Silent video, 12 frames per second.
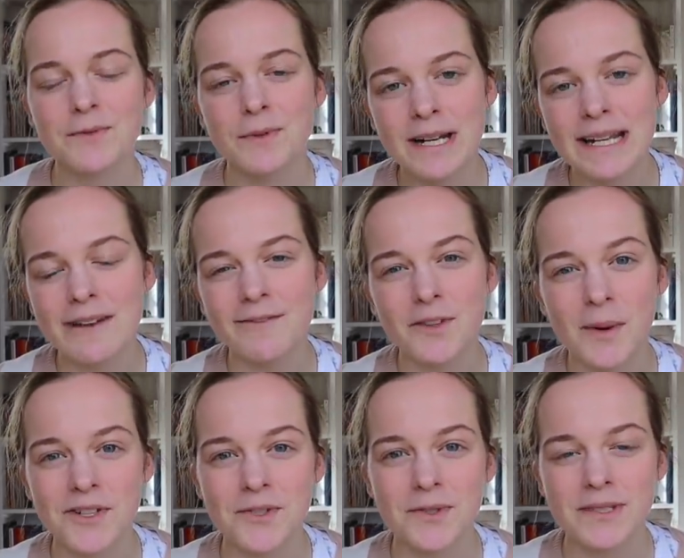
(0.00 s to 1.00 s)
really
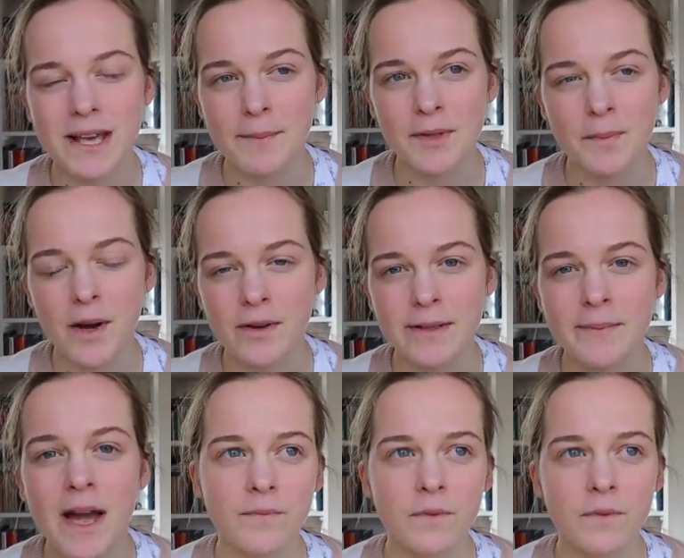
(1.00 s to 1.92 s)
influential seminal poem,